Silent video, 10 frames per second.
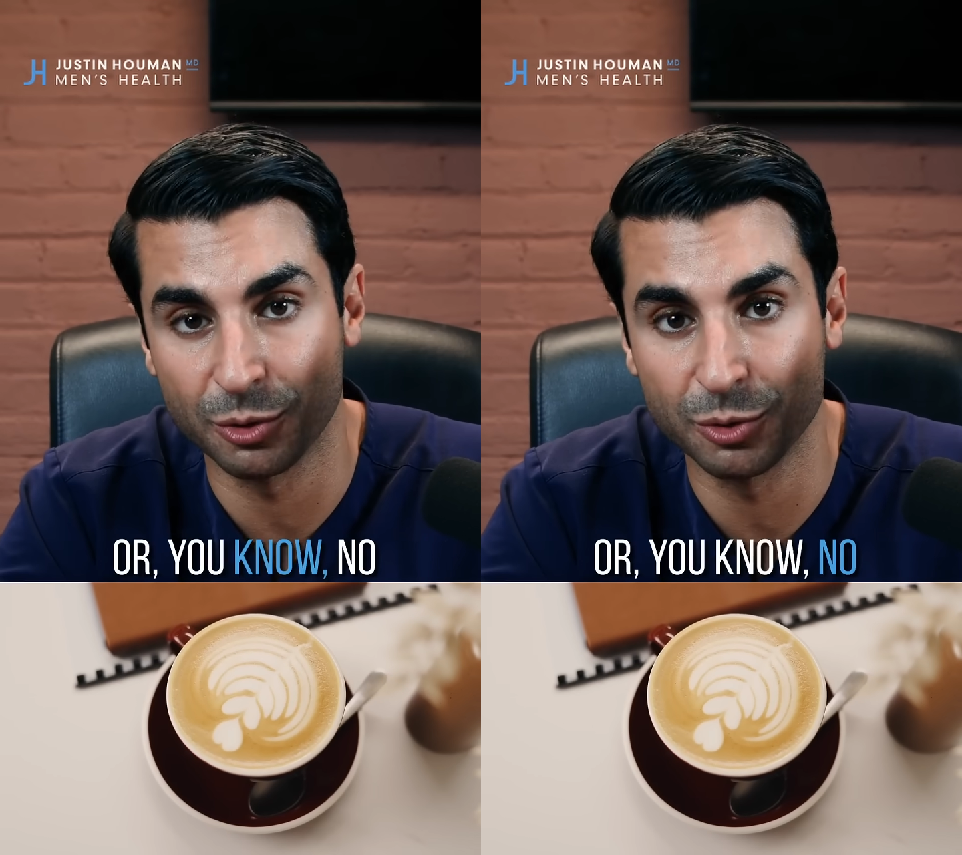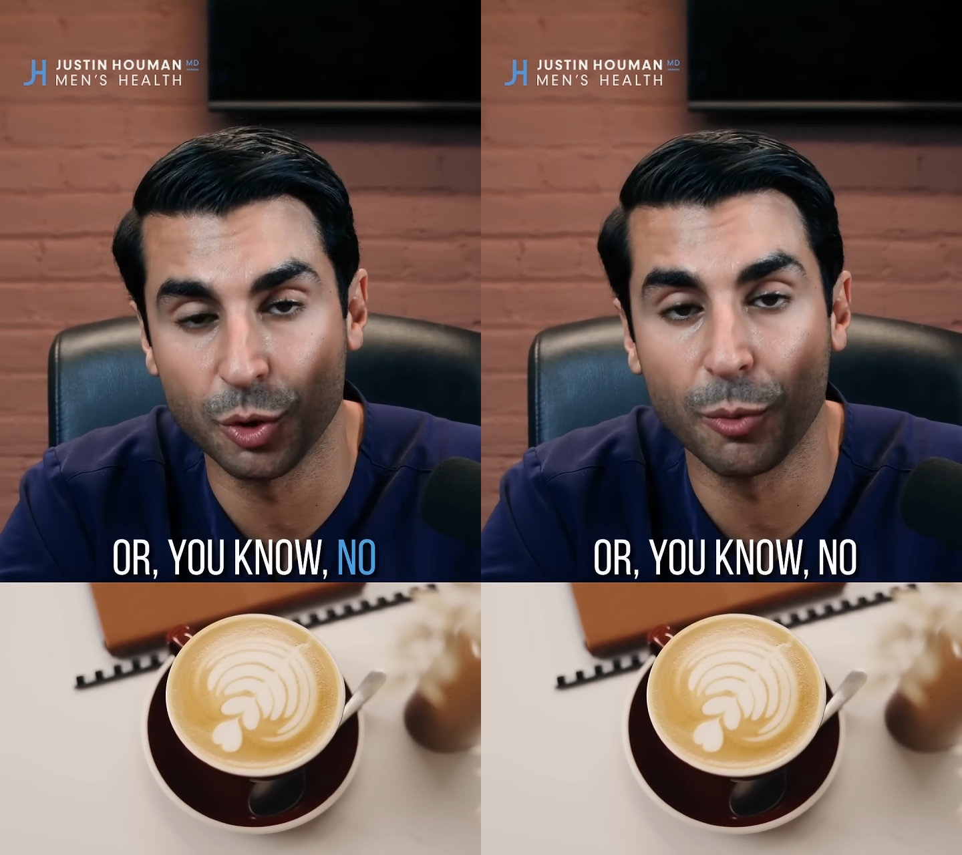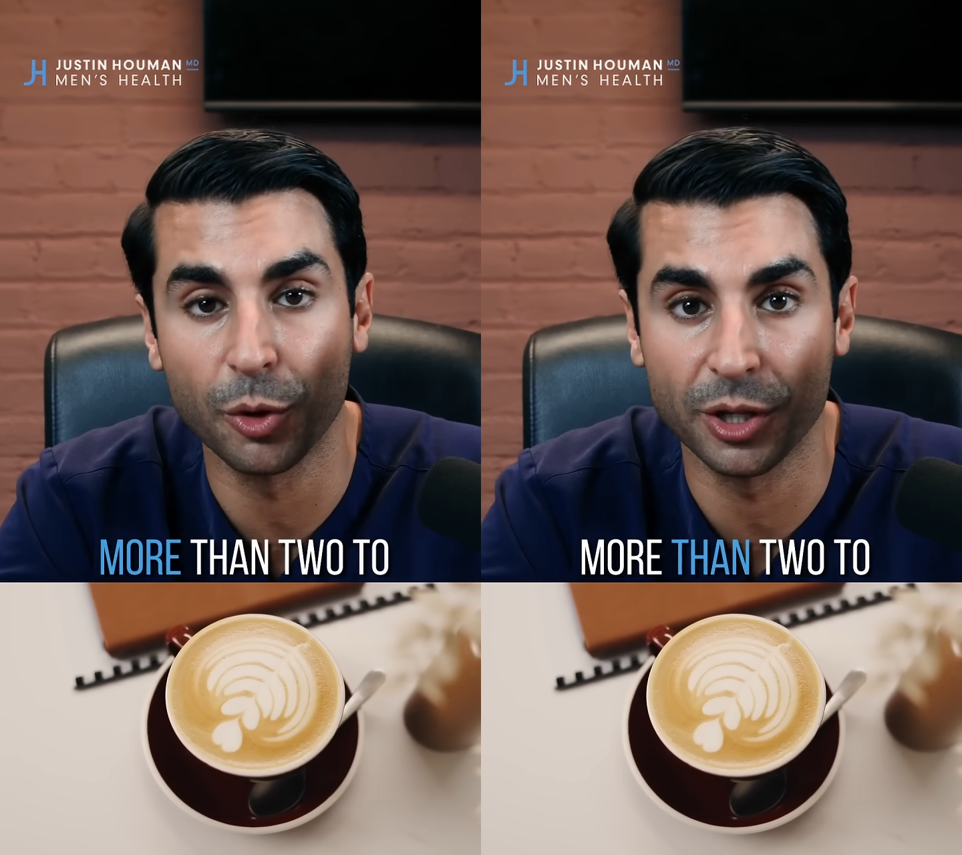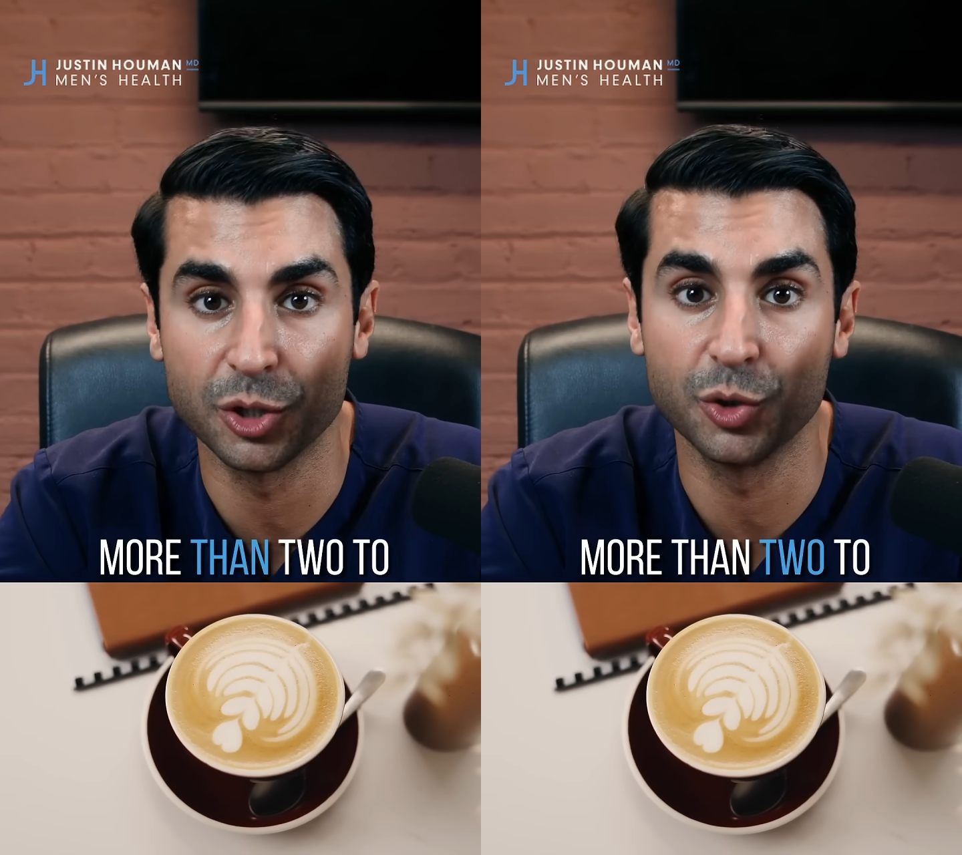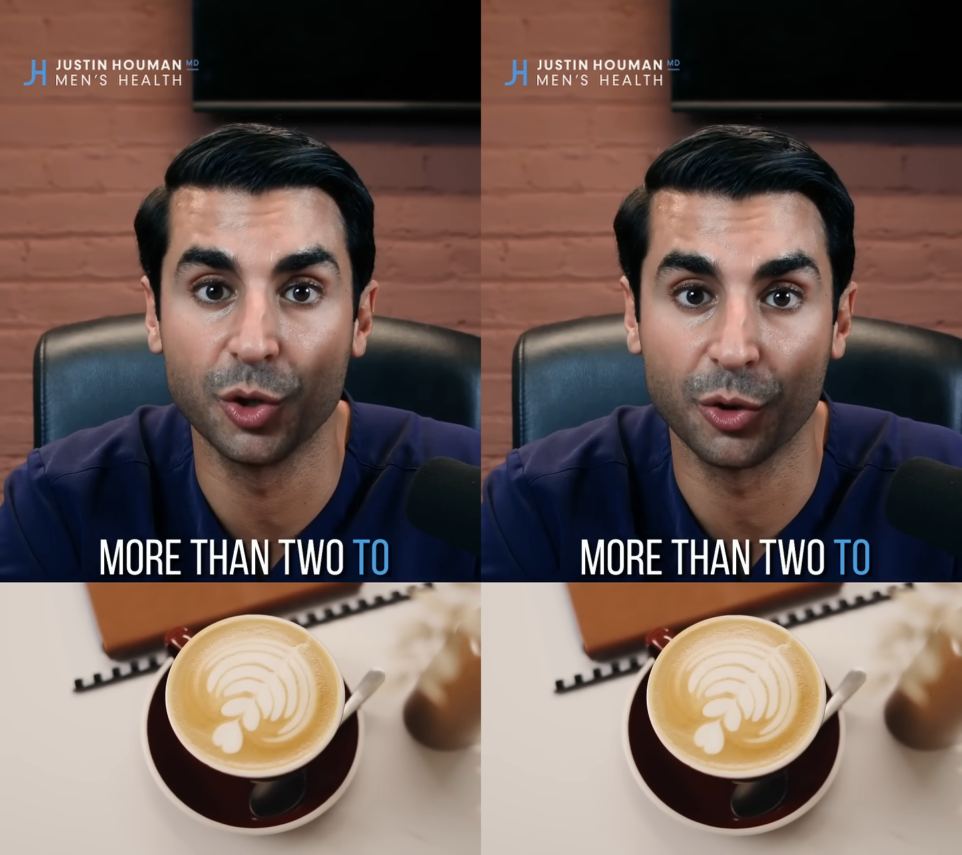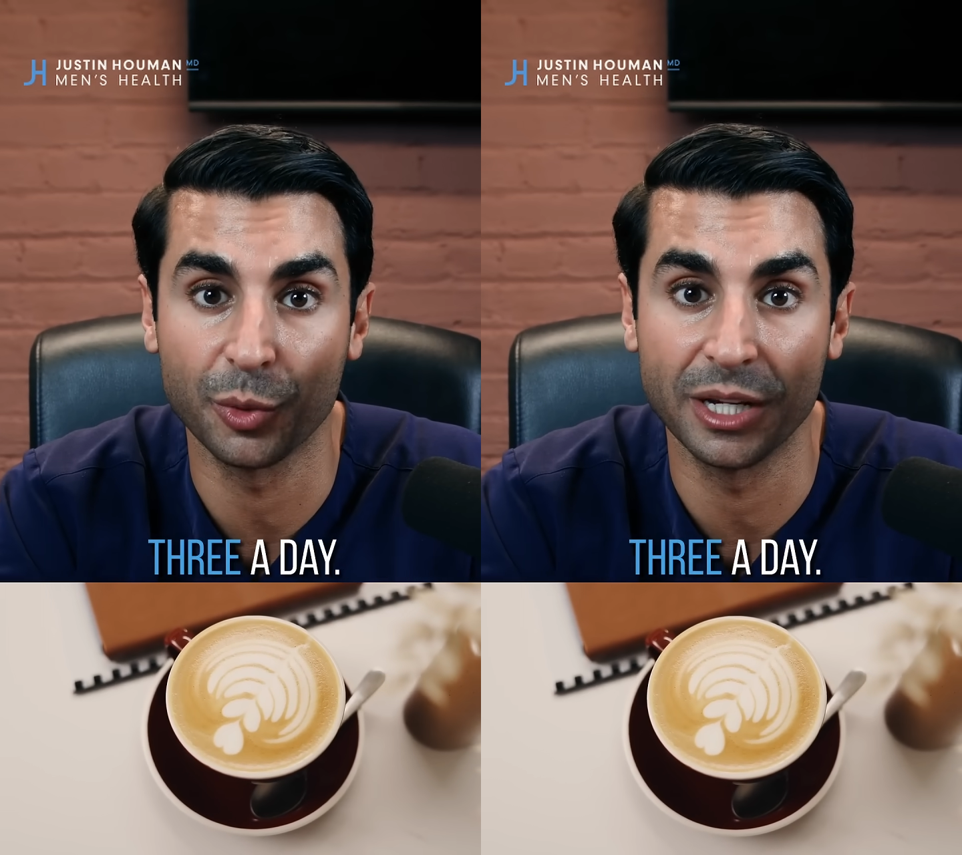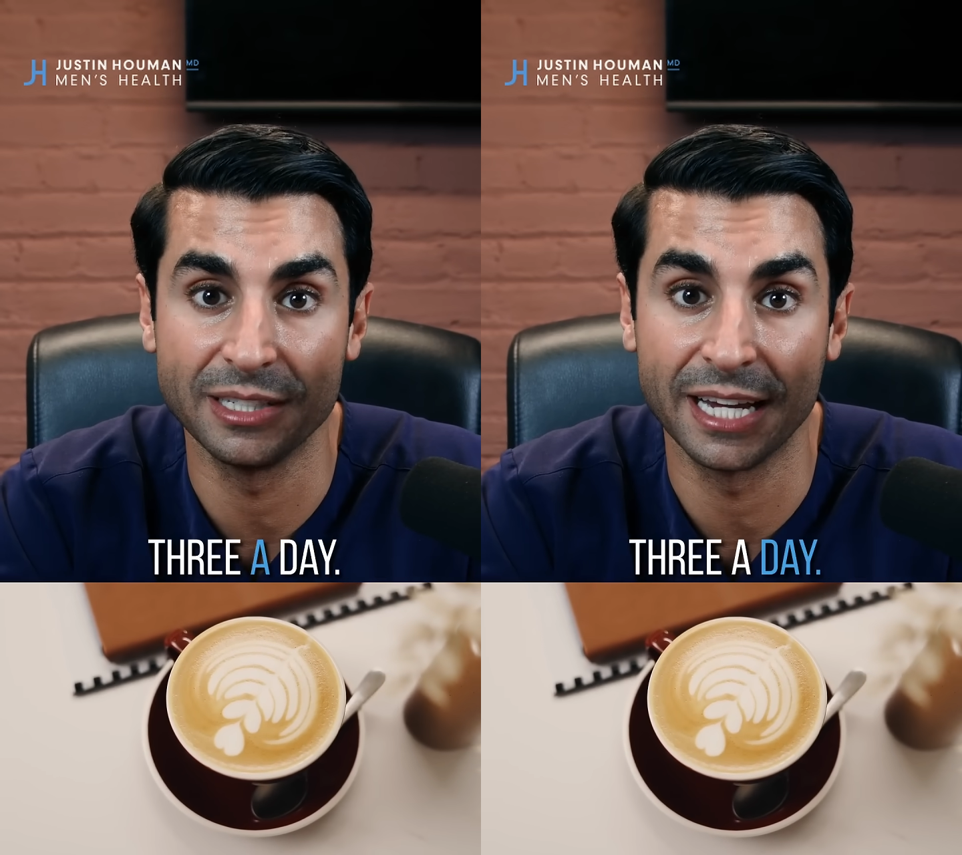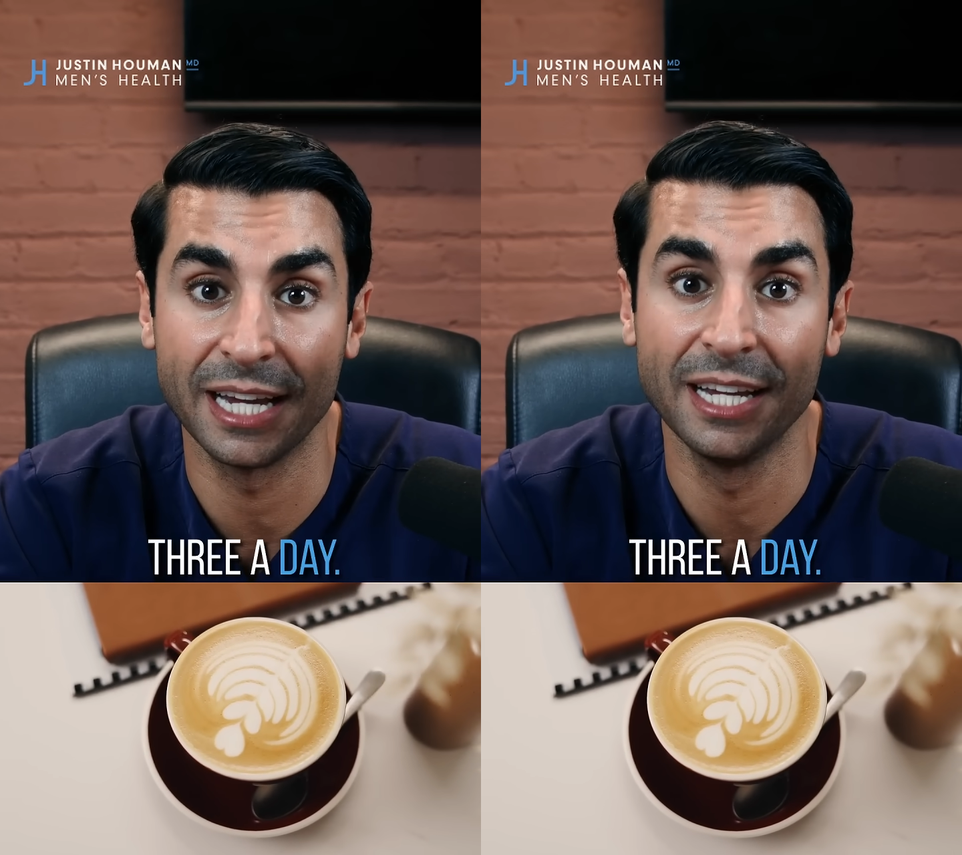no more than two to three a
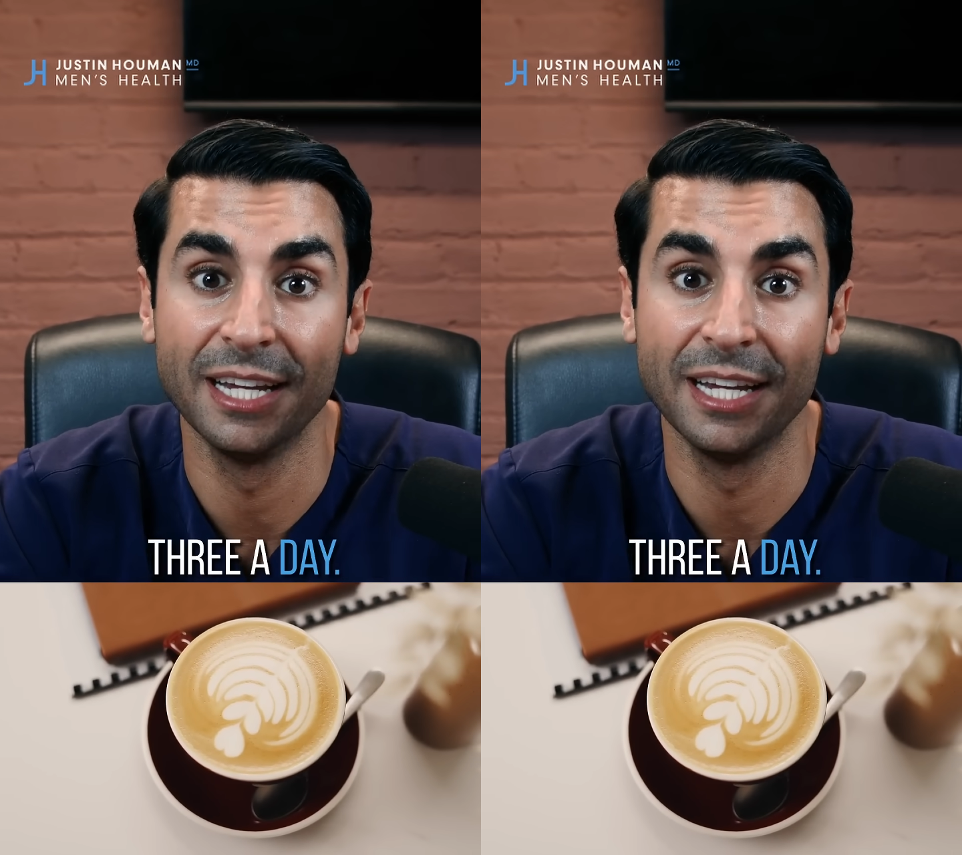day.